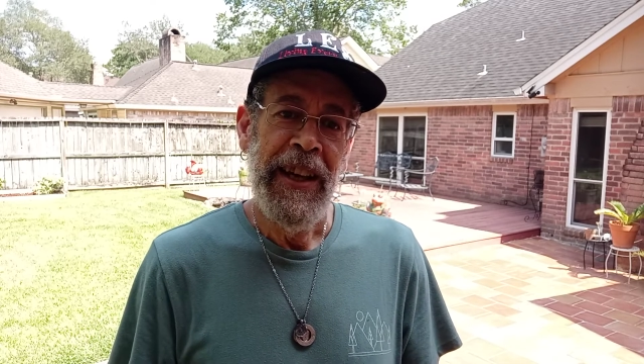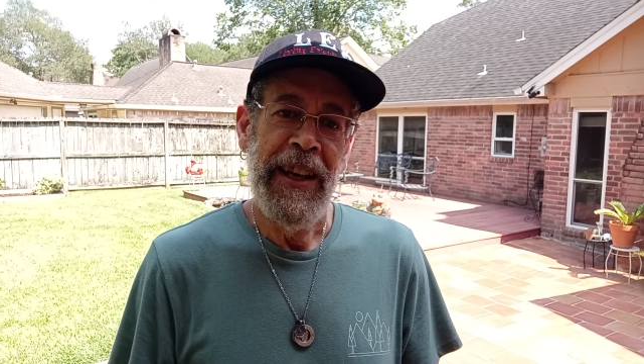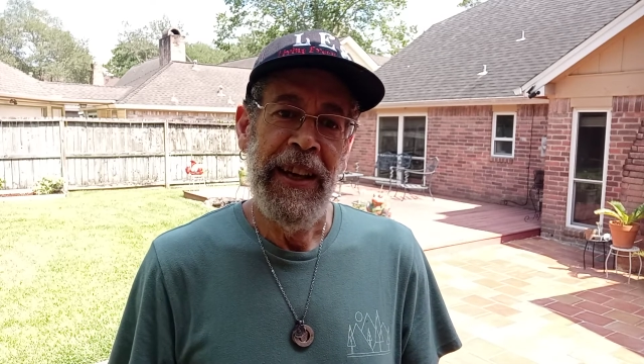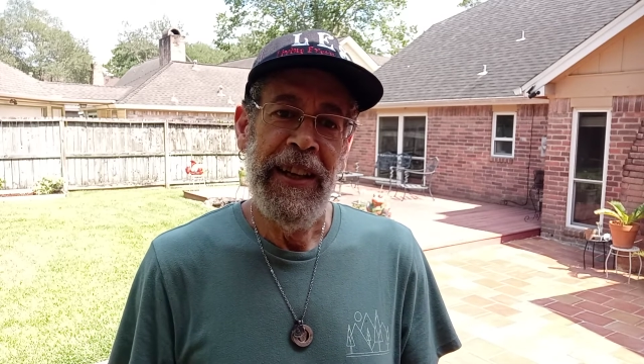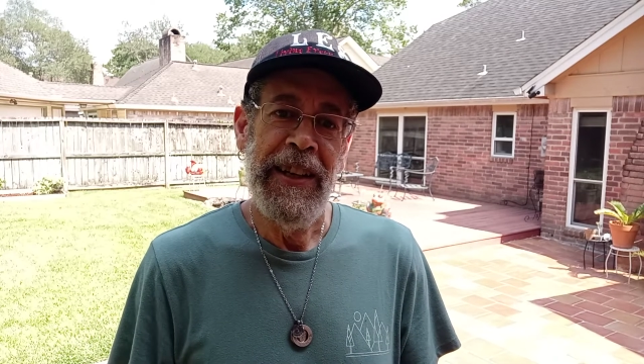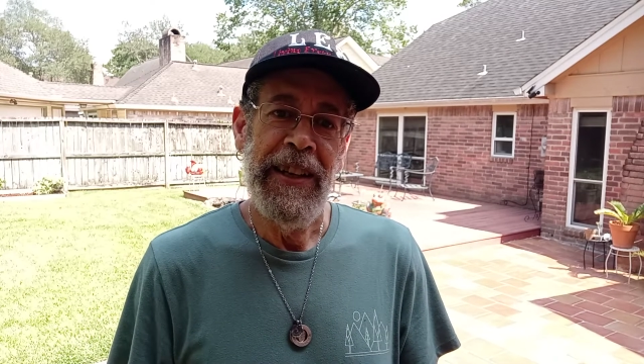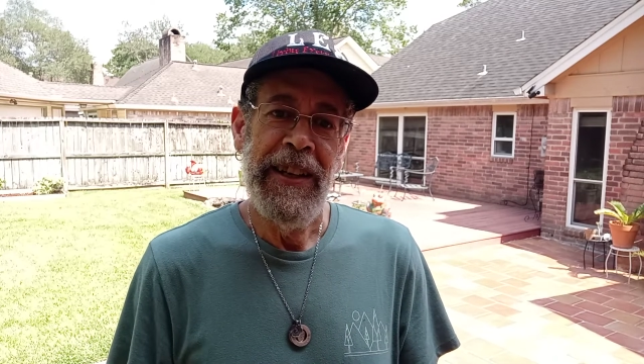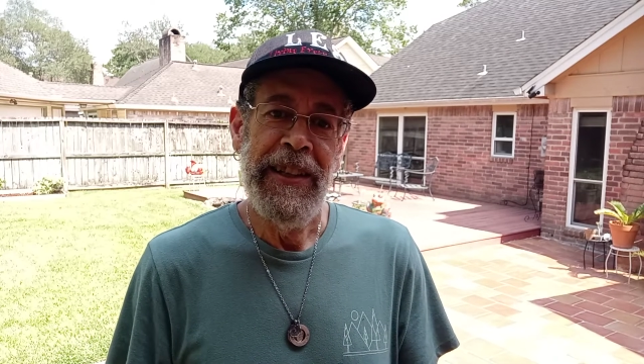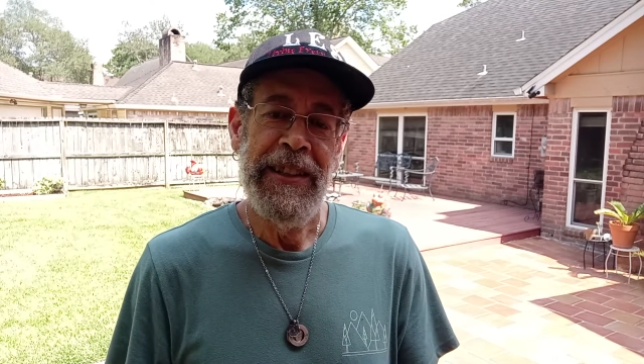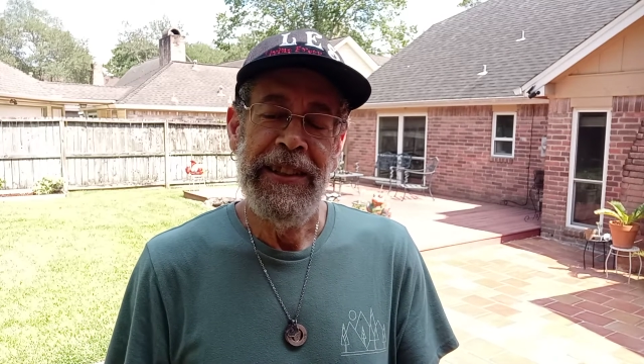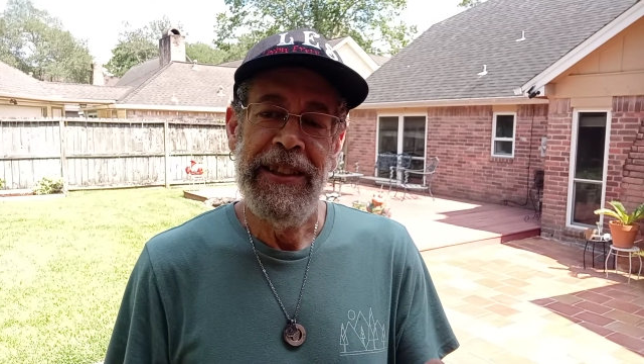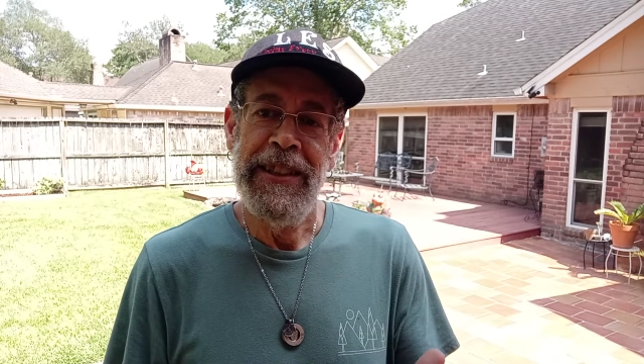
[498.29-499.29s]
Uh,
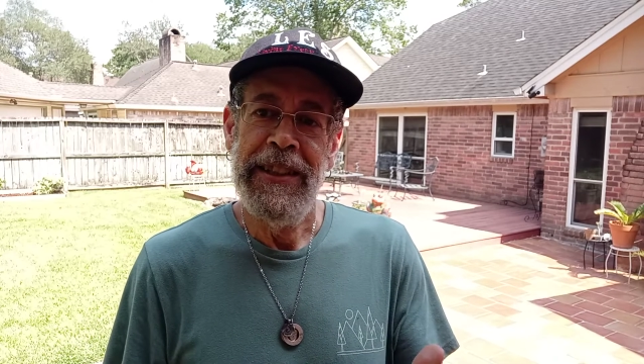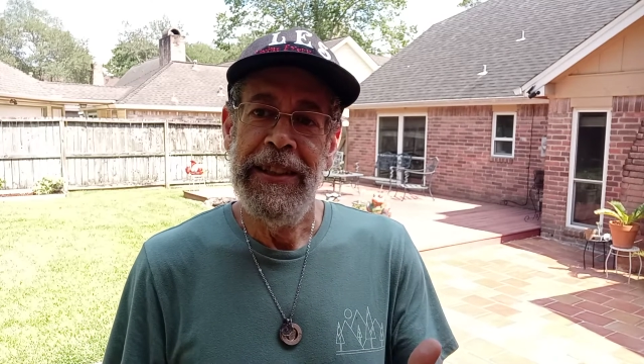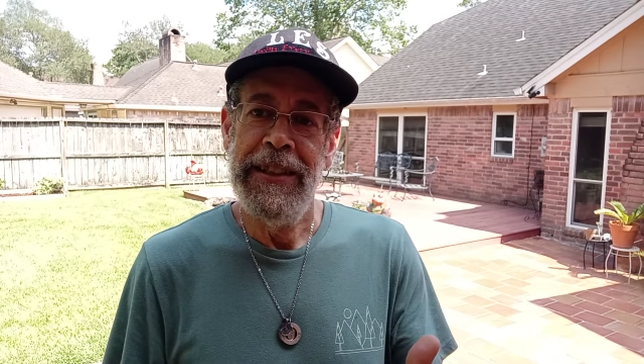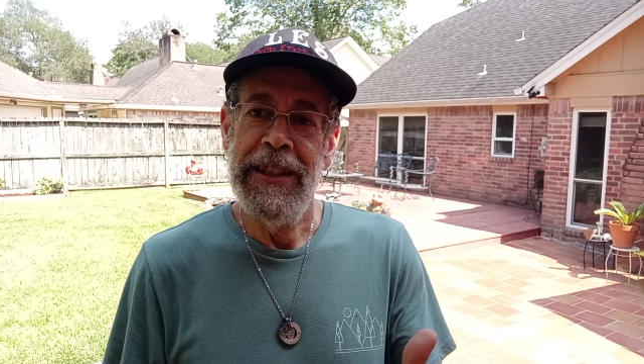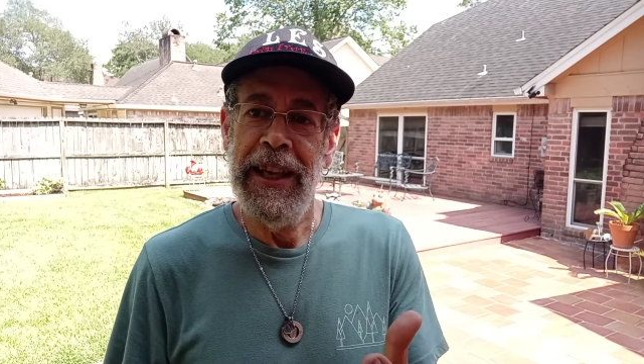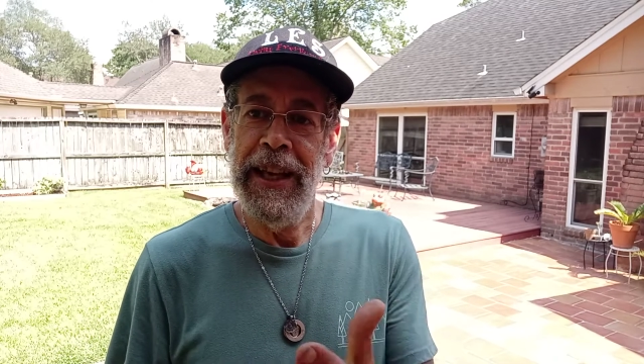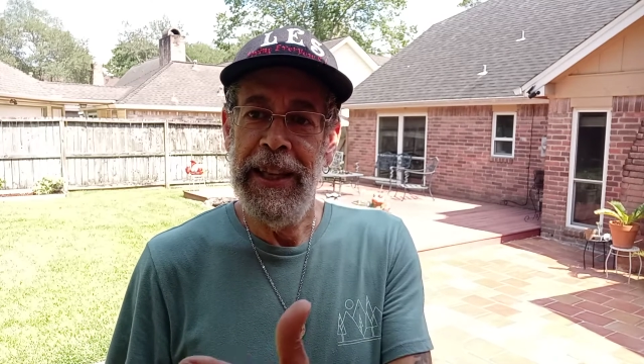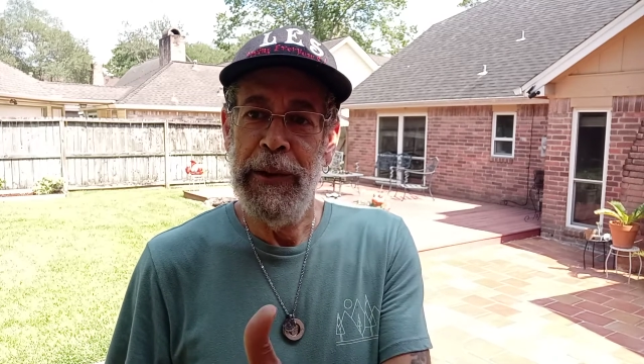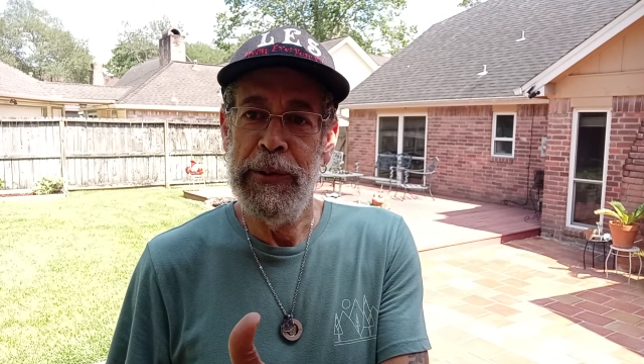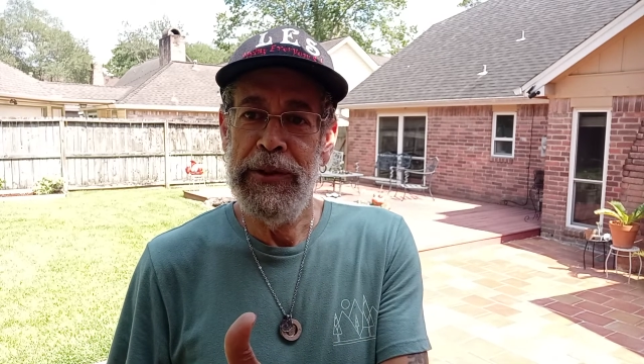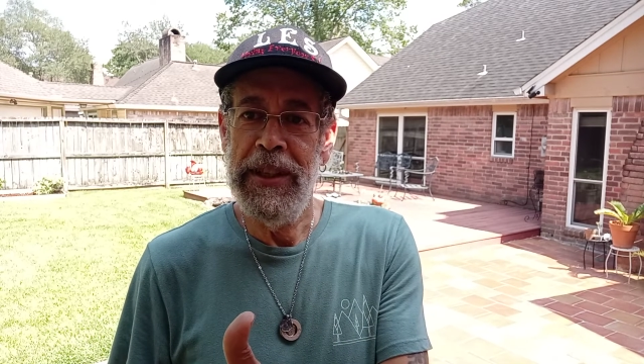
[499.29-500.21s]
the guy that was